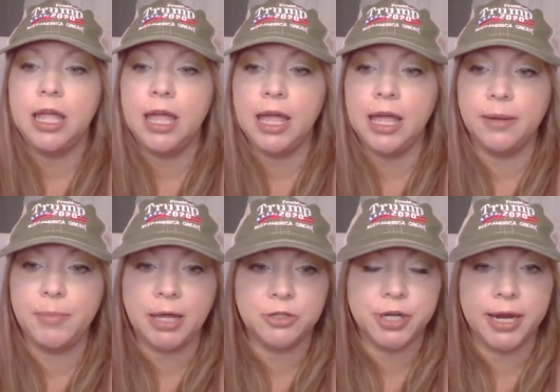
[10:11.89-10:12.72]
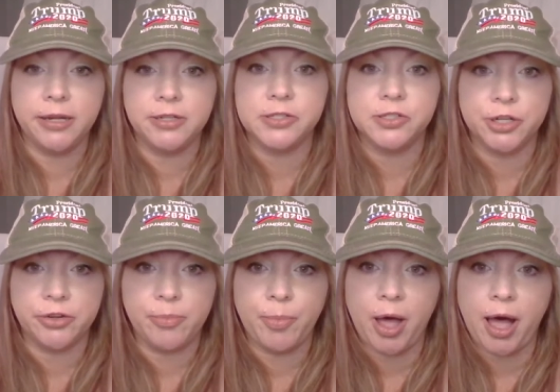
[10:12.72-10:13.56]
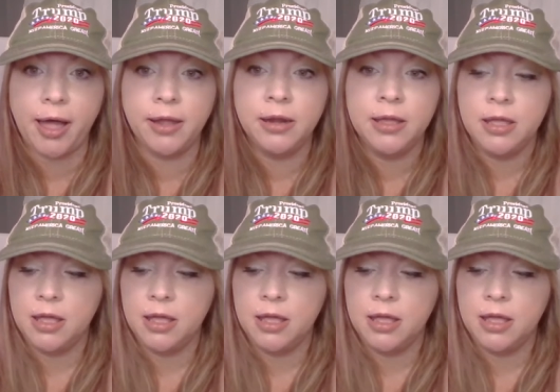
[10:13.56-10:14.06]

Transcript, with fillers: and not trying to stir the pot.